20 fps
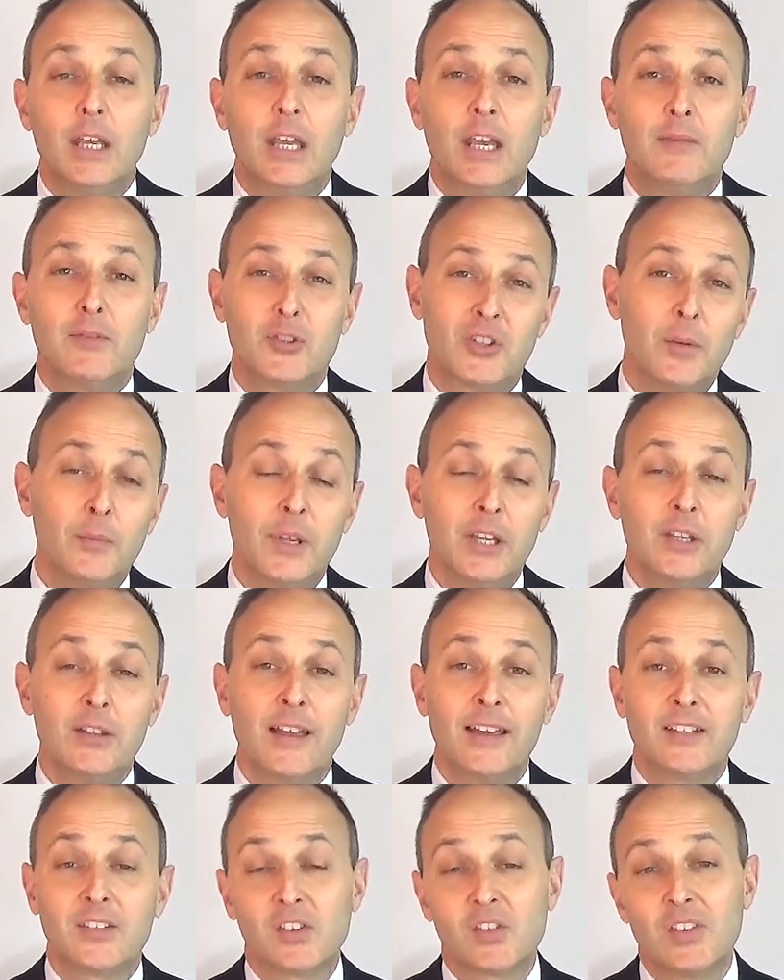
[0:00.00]
If there's something you'd
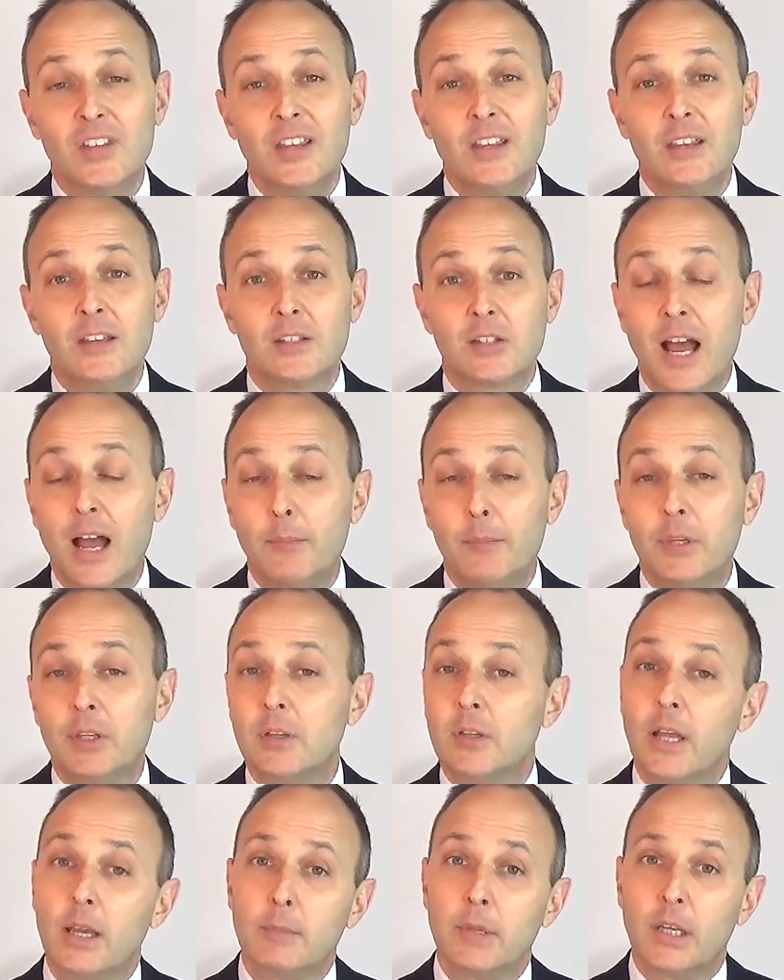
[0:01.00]
like to see, a topic
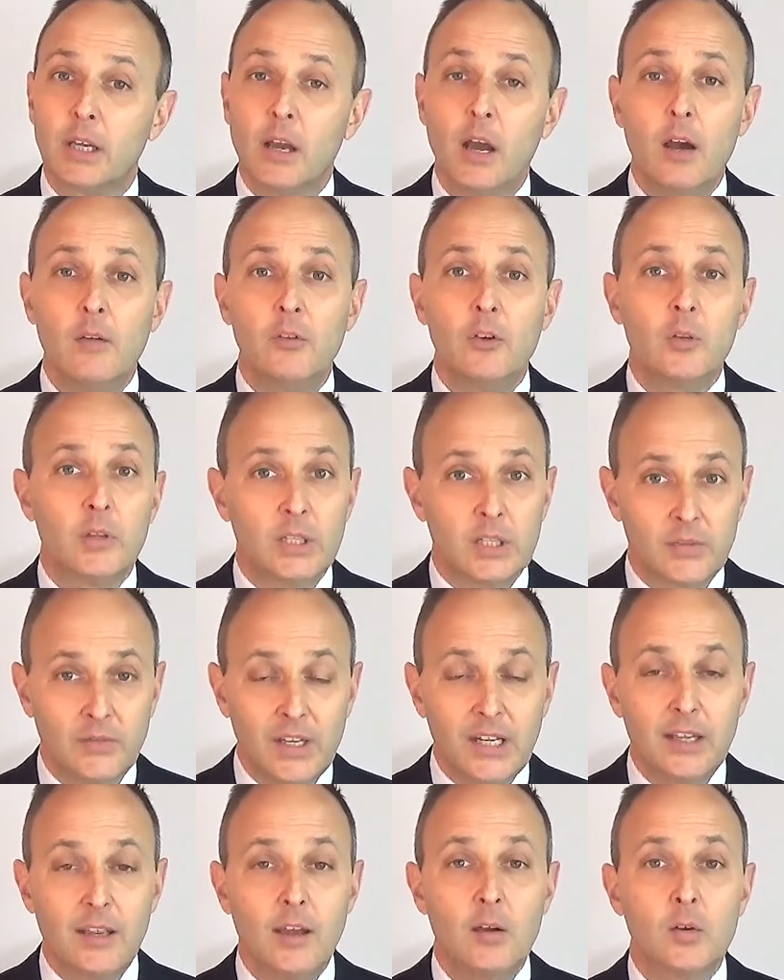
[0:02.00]
you'd like me to cover in these
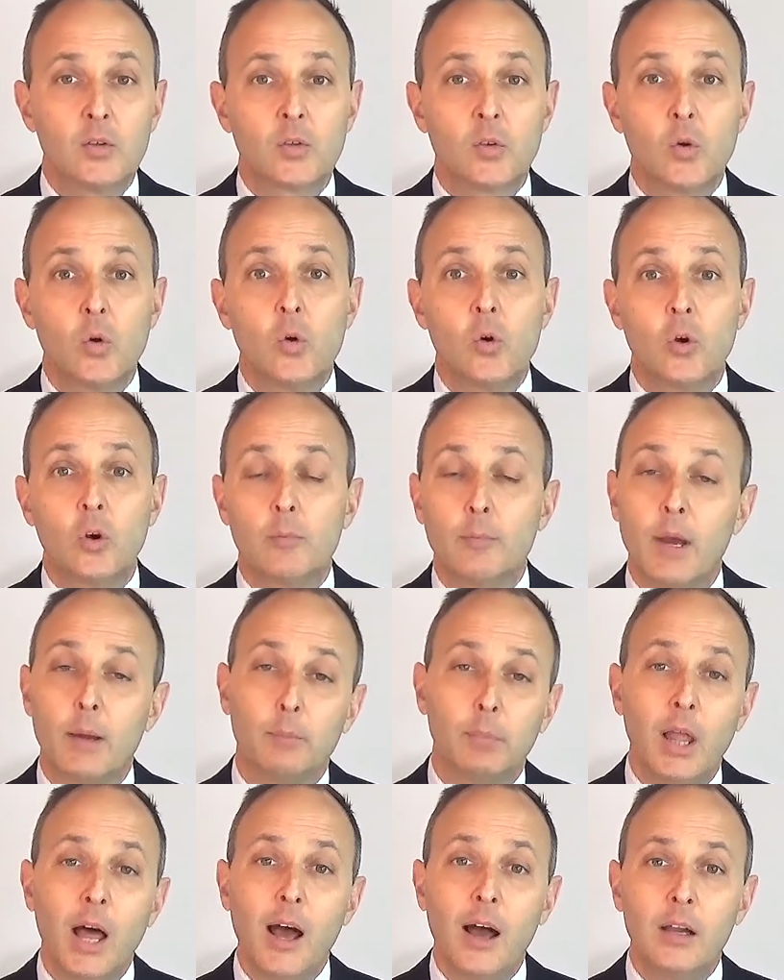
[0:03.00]
videos or on my
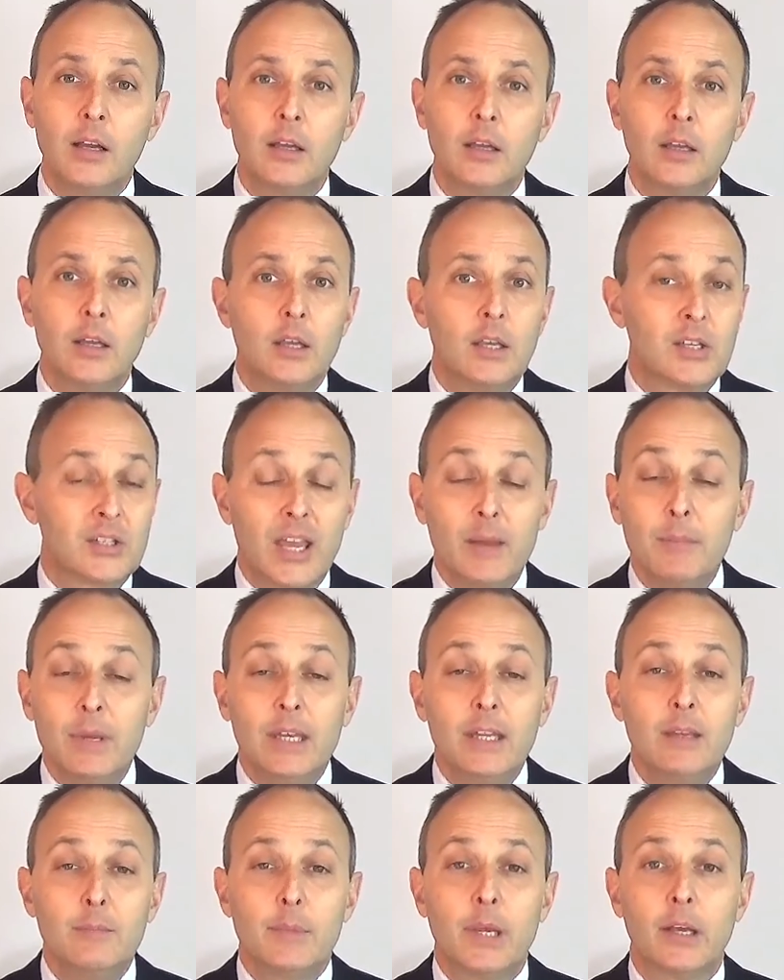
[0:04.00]
blog, send me
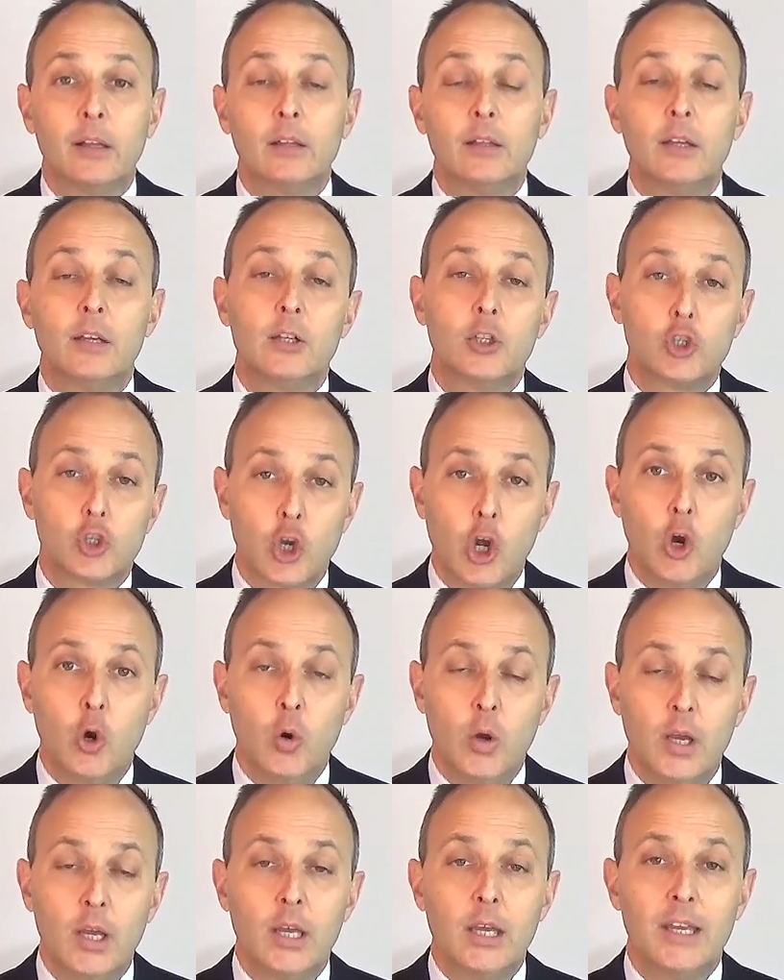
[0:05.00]
an email,
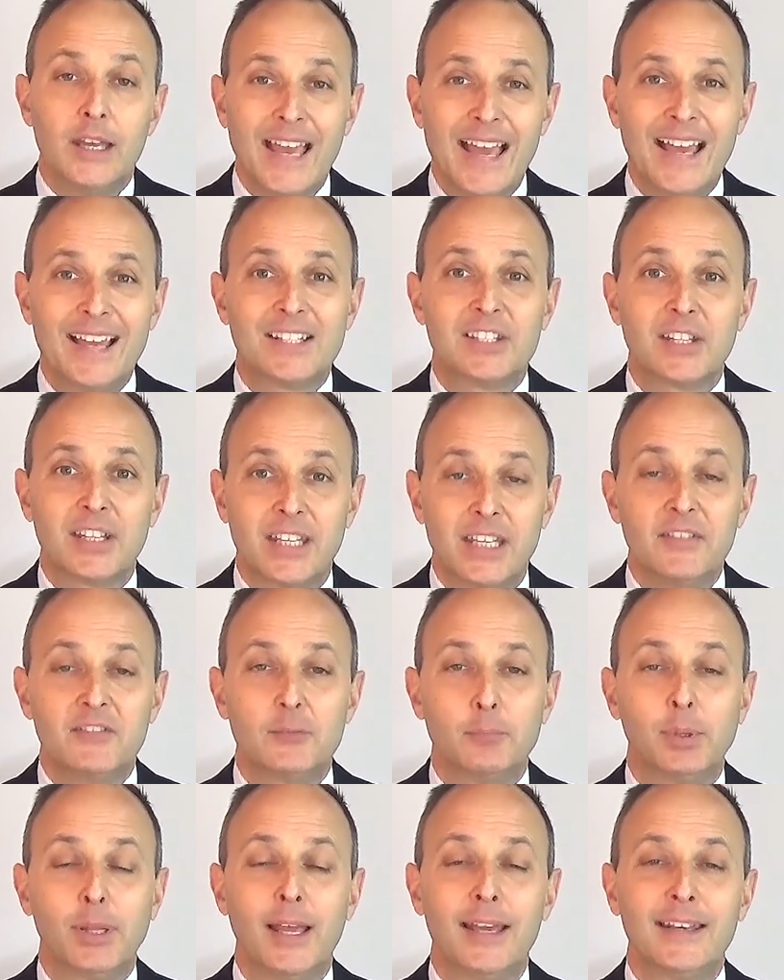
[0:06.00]

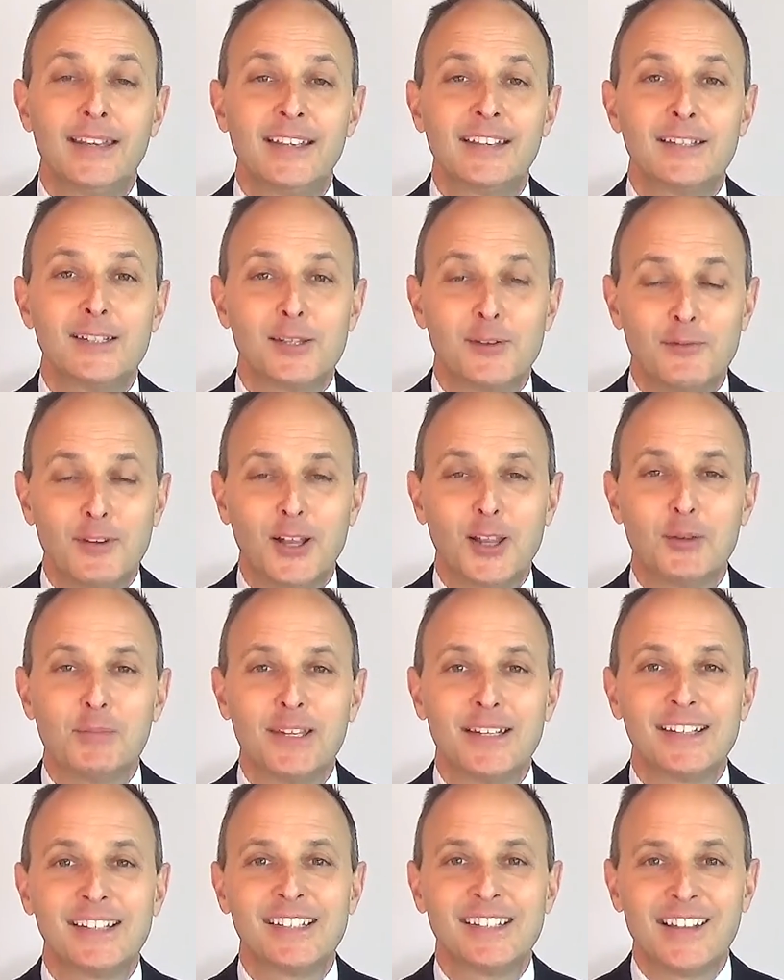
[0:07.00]

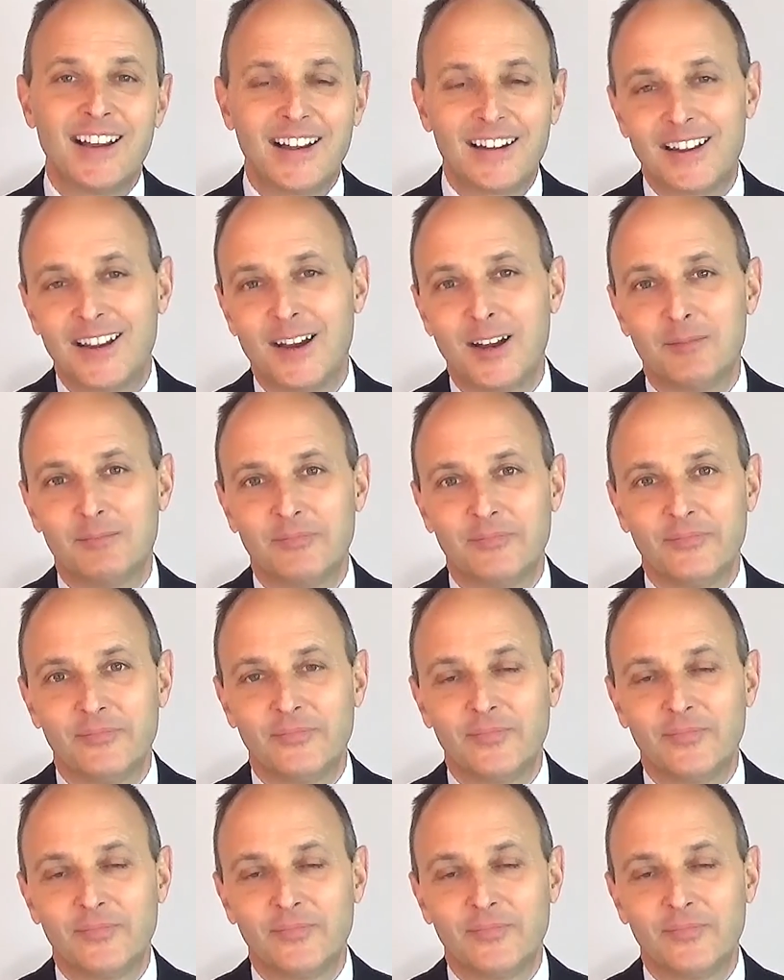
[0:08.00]
joe@giftplanningdevelopment.com.